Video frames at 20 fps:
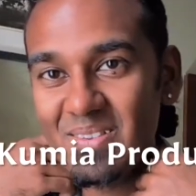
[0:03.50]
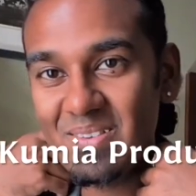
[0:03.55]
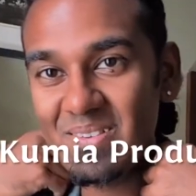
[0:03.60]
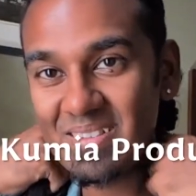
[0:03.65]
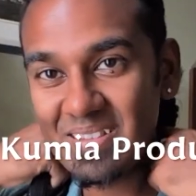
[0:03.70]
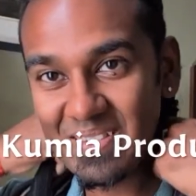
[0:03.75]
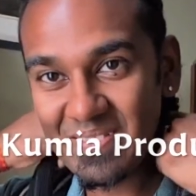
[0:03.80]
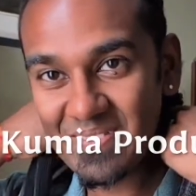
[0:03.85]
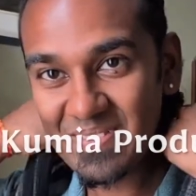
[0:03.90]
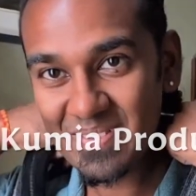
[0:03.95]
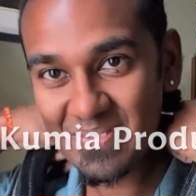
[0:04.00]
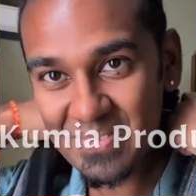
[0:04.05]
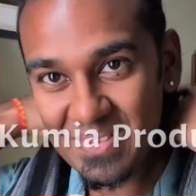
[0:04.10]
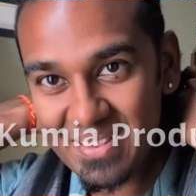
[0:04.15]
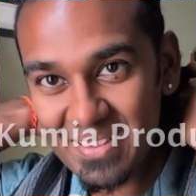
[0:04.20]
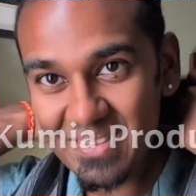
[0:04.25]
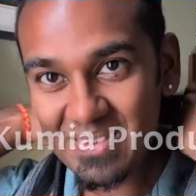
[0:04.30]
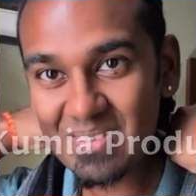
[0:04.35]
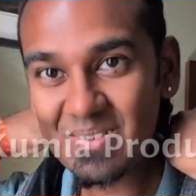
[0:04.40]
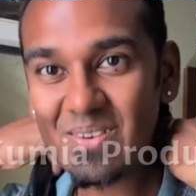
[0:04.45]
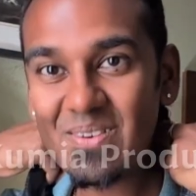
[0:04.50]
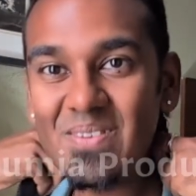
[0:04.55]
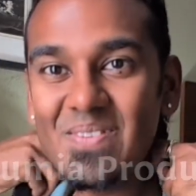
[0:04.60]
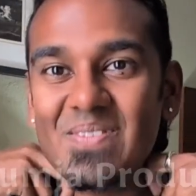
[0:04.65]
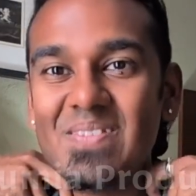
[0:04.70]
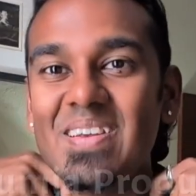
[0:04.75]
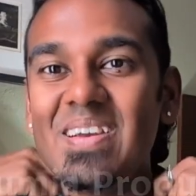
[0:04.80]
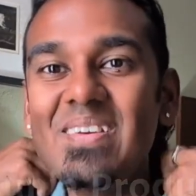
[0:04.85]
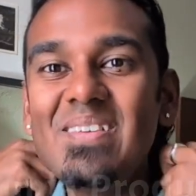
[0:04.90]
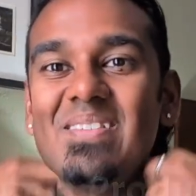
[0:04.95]
What different with the start
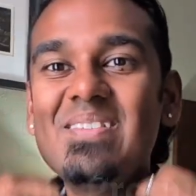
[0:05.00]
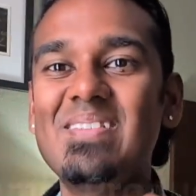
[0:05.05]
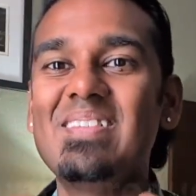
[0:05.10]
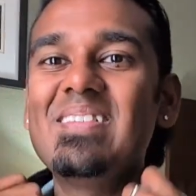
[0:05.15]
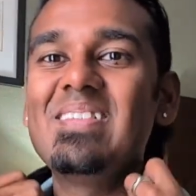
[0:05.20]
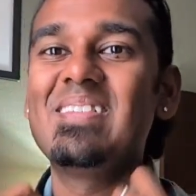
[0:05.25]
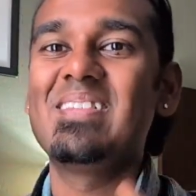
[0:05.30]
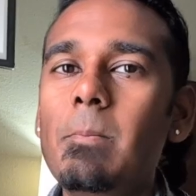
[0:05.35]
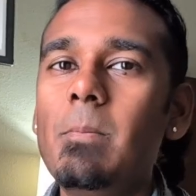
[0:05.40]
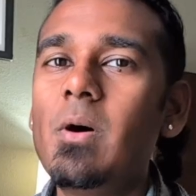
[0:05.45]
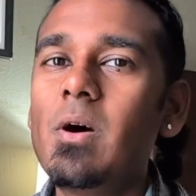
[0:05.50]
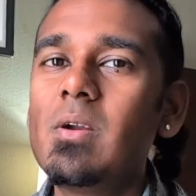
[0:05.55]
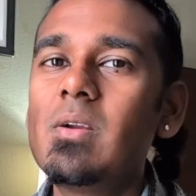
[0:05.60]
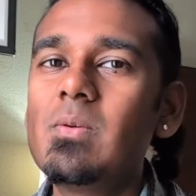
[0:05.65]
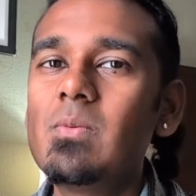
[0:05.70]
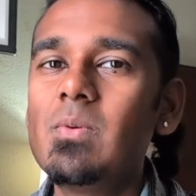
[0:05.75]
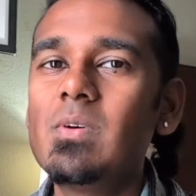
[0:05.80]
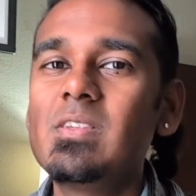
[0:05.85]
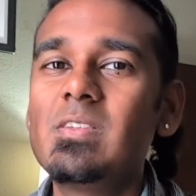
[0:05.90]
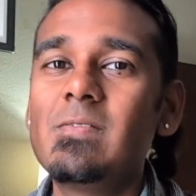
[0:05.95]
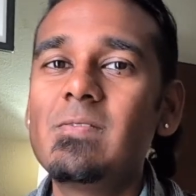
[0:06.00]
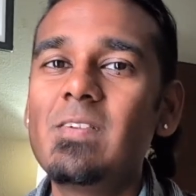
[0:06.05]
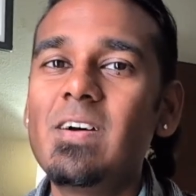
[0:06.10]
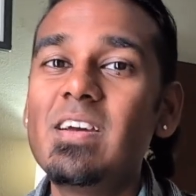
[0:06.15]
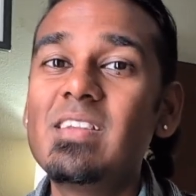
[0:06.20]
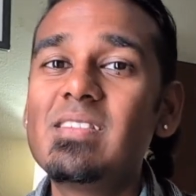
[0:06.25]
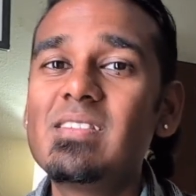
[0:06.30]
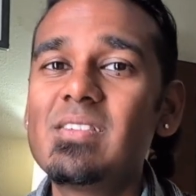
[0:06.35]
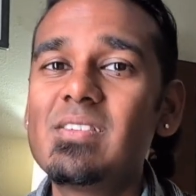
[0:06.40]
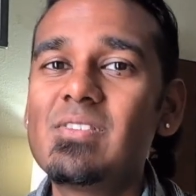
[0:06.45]
now? Part of what
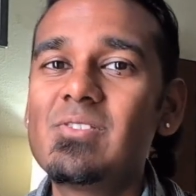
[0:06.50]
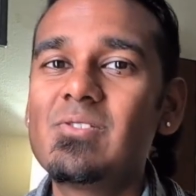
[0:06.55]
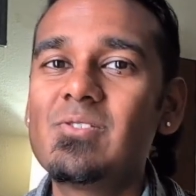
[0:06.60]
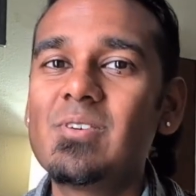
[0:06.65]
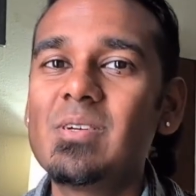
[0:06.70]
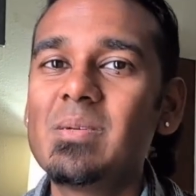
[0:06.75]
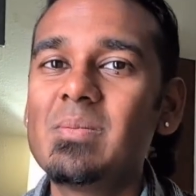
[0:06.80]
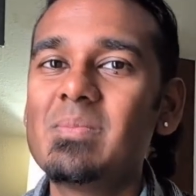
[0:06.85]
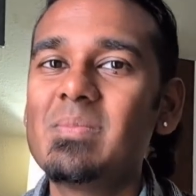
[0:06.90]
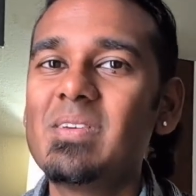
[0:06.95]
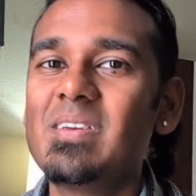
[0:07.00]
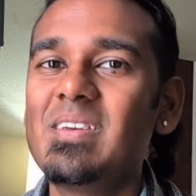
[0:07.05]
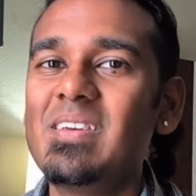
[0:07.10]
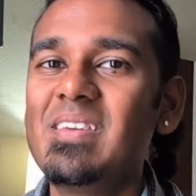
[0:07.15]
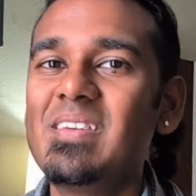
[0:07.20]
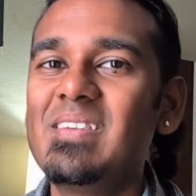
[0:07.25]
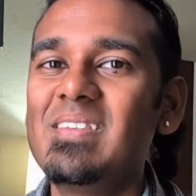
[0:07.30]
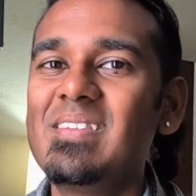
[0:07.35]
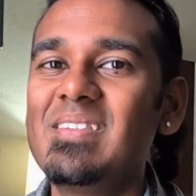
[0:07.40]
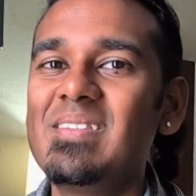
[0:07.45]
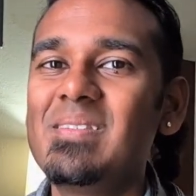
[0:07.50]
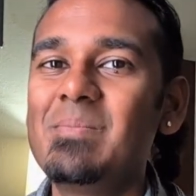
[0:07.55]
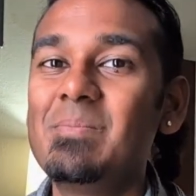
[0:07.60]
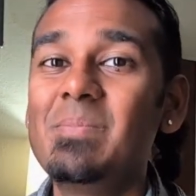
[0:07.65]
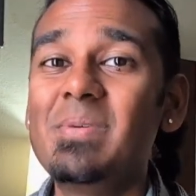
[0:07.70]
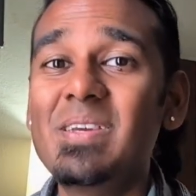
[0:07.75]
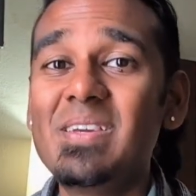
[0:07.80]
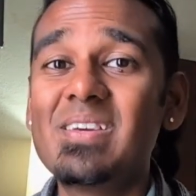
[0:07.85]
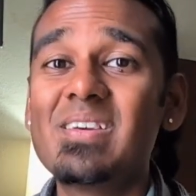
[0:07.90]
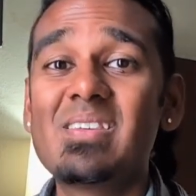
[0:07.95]
defines this trip is
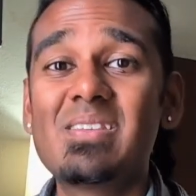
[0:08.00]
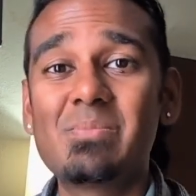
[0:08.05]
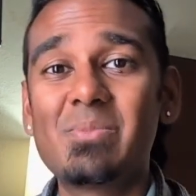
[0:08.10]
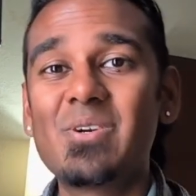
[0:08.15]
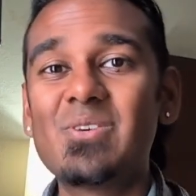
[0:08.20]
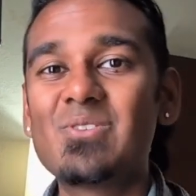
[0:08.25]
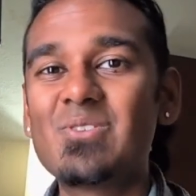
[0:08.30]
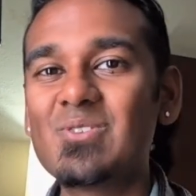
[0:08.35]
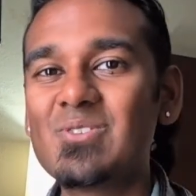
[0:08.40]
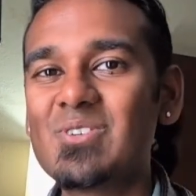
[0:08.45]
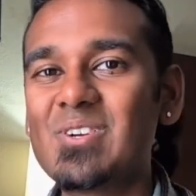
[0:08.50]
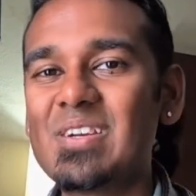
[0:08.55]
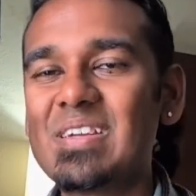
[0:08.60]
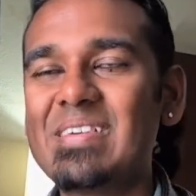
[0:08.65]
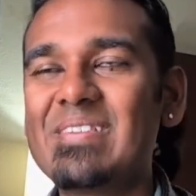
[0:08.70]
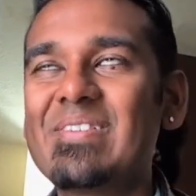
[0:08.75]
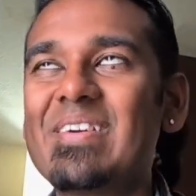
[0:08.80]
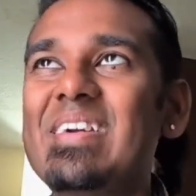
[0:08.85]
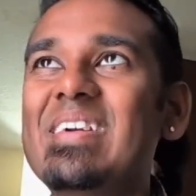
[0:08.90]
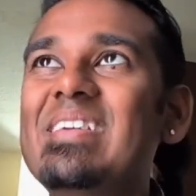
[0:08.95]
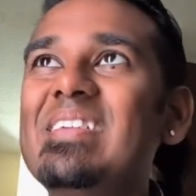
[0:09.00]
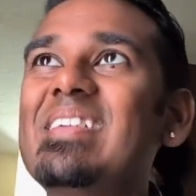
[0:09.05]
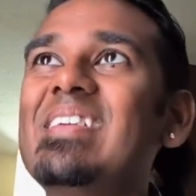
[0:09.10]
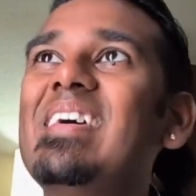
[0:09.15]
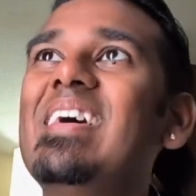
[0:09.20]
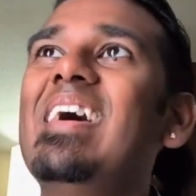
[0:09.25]
being a spiritual journey, right?